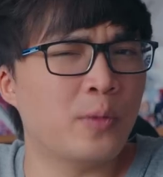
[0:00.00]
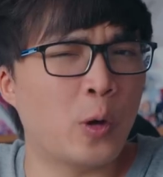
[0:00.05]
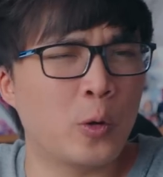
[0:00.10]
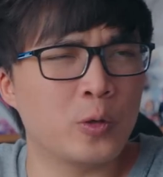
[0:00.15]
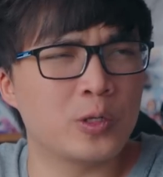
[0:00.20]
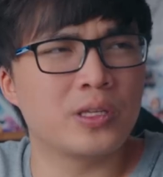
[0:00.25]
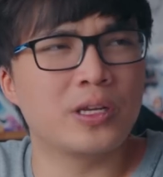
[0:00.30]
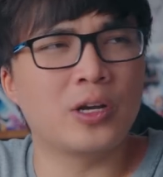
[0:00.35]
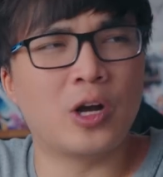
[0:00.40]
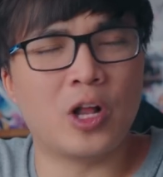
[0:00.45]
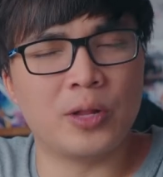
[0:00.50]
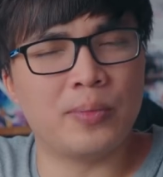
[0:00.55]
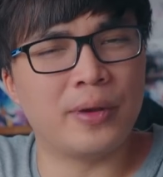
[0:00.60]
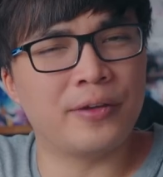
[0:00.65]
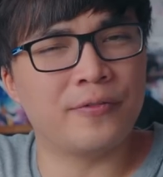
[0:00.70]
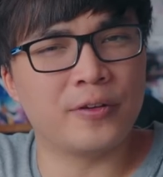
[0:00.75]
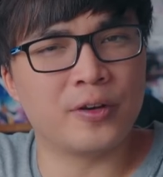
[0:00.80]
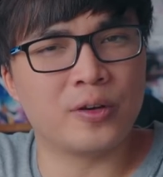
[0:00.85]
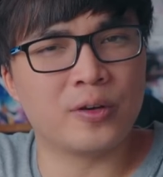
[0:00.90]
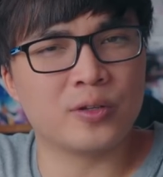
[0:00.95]
mostly all of
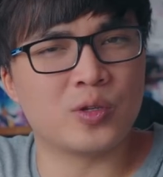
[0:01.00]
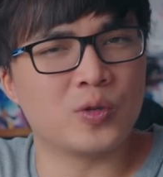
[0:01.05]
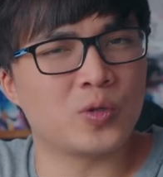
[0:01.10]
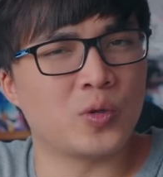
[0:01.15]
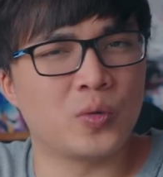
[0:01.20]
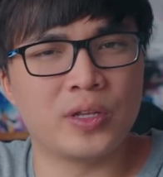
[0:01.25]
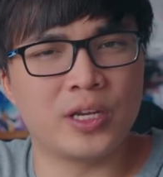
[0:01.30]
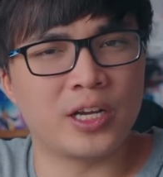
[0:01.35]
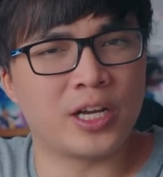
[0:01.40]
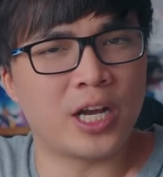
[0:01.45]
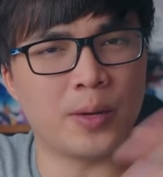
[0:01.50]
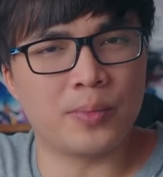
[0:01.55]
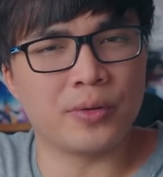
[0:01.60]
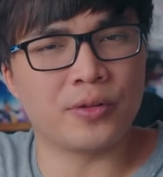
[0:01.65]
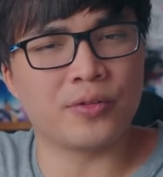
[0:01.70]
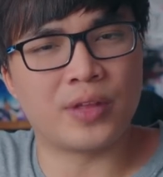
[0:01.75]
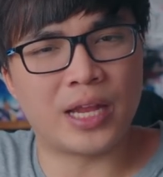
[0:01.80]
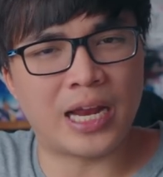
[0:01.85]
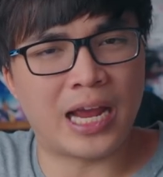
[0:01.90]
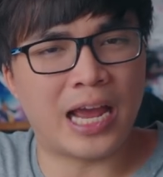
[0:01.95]
my figures. There's only a
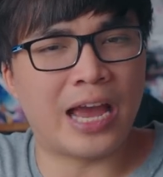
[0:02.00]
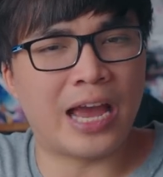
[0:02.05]
couple that I